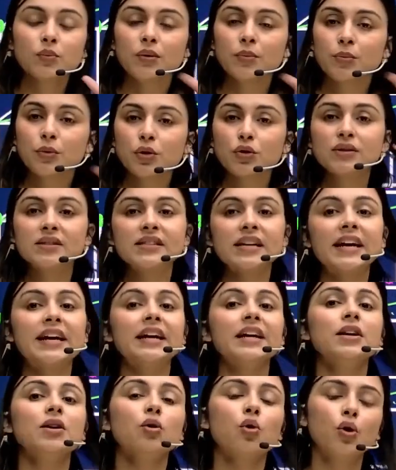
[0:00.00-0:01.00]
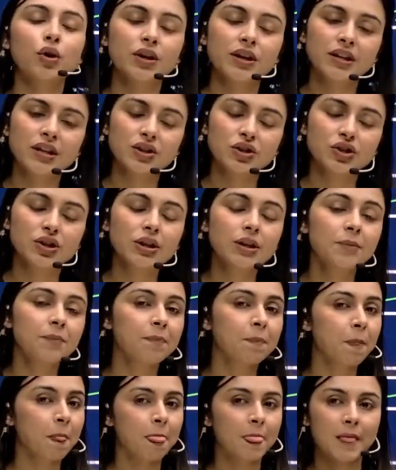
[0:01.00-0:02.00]
be your second coordination
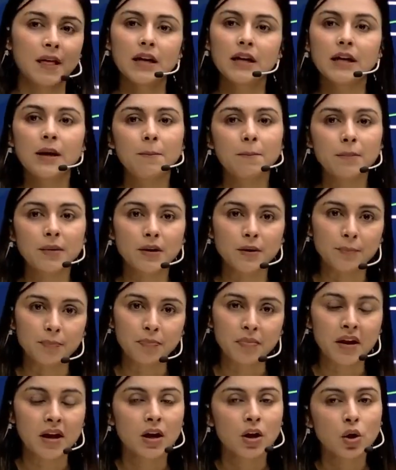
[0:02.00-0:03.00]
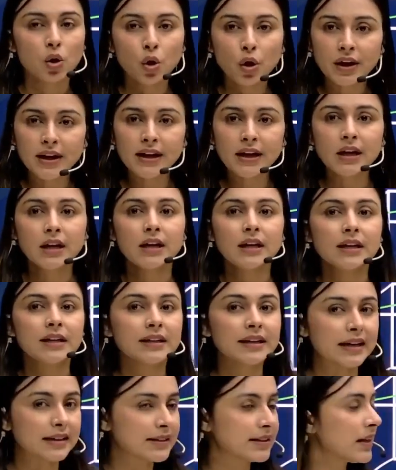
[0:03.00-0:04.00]
number. Okay,
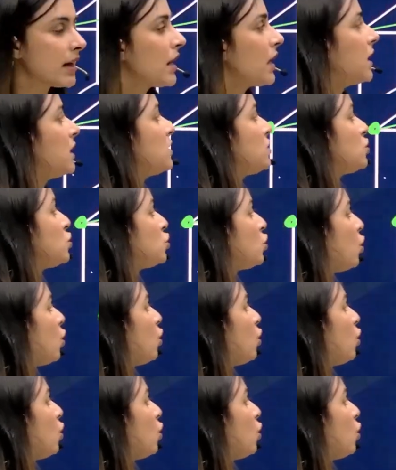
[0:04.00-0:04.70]
yes. So